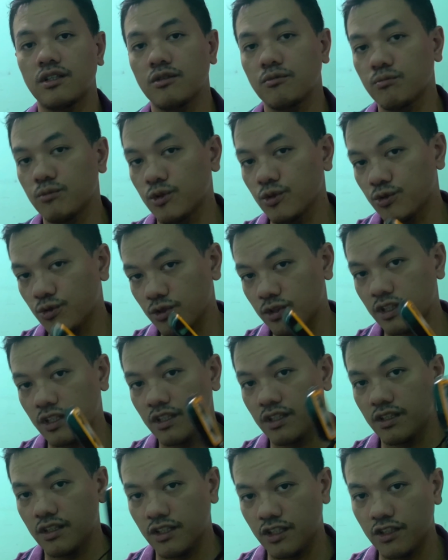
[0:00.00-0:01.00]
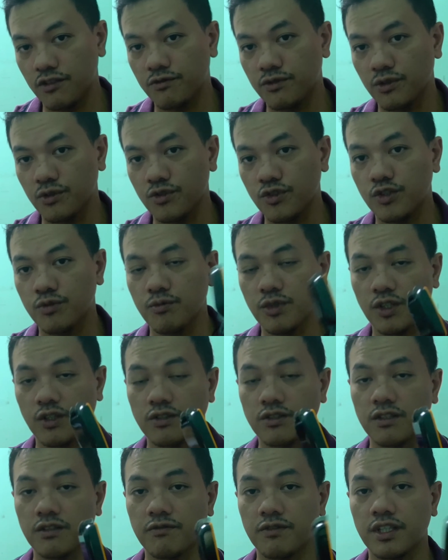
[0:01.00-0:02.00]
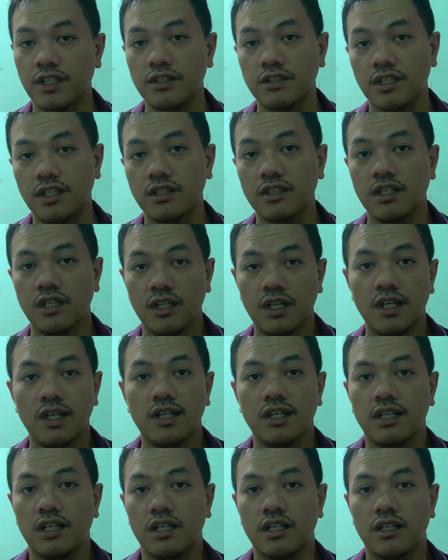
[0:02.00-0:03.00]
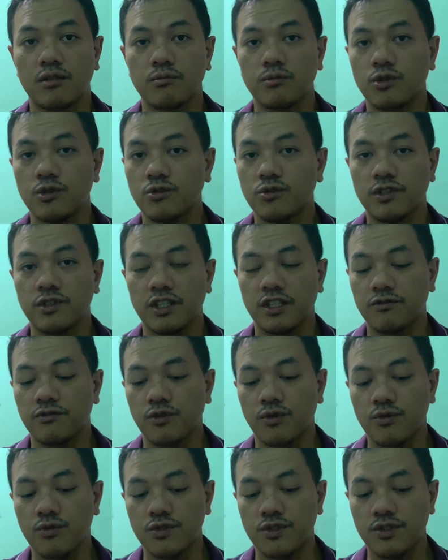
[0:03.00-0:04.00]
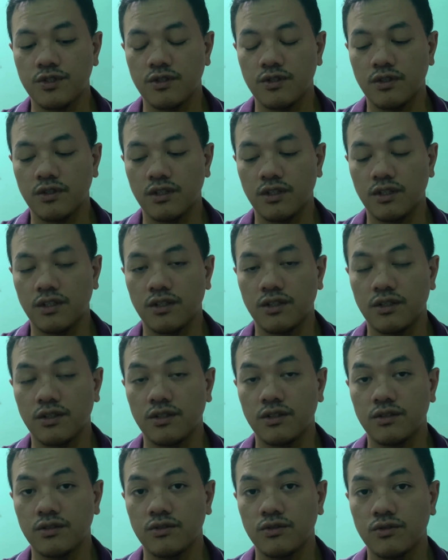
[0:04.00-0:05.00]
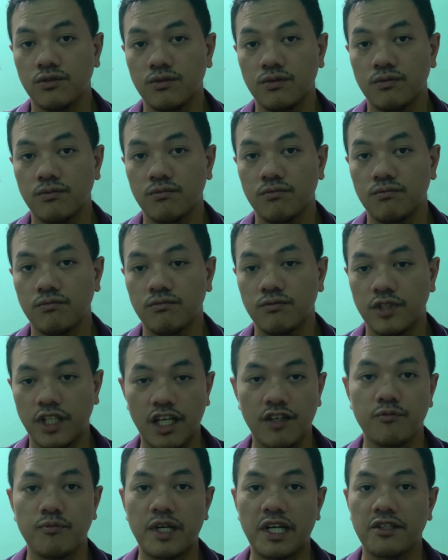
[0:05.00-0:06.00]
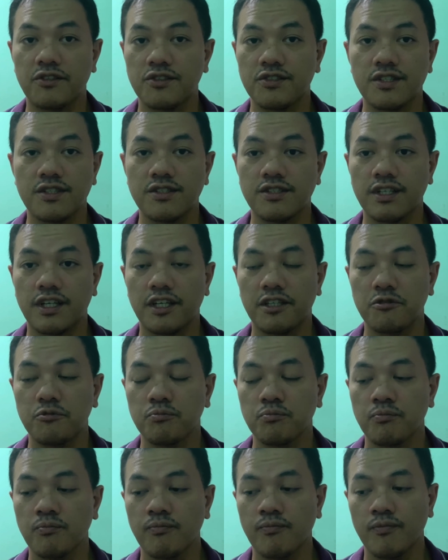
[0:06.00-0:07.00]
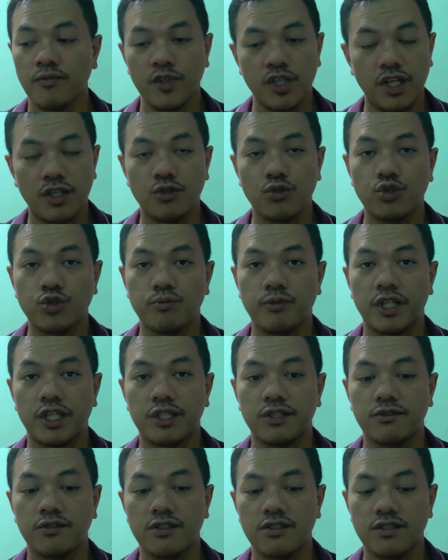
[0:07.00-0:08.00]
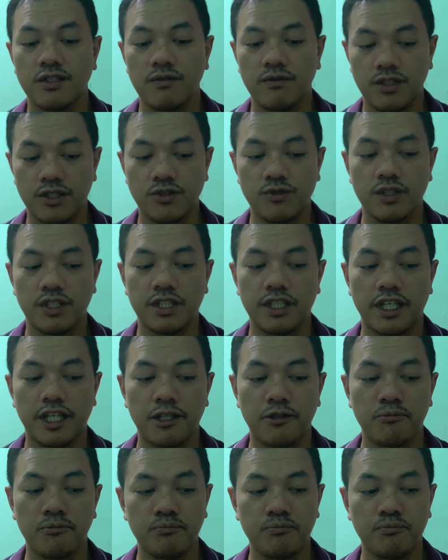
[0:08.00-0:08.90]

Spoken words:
Bluetooth earphones, because of the fact that Bluetooth earphones, they have batteries inside, and those batteries eventually die.